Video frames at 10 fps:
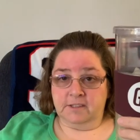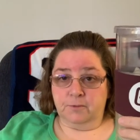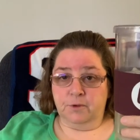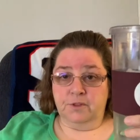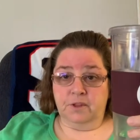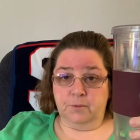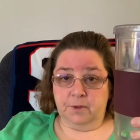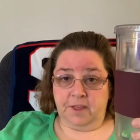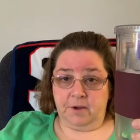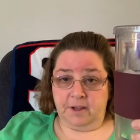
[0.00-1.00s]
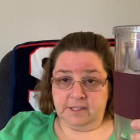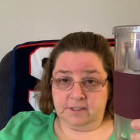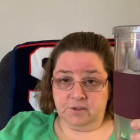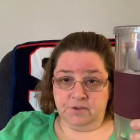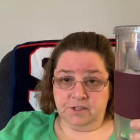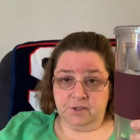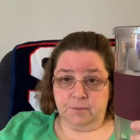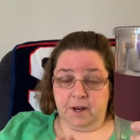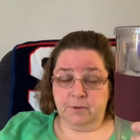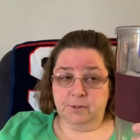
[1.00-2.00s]
with without ice 32,
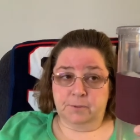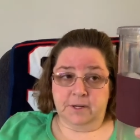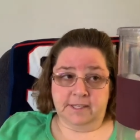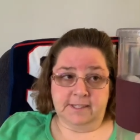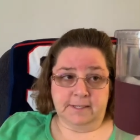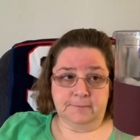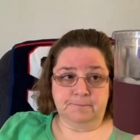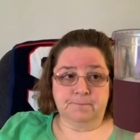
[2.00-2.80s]
but I always put ice in it.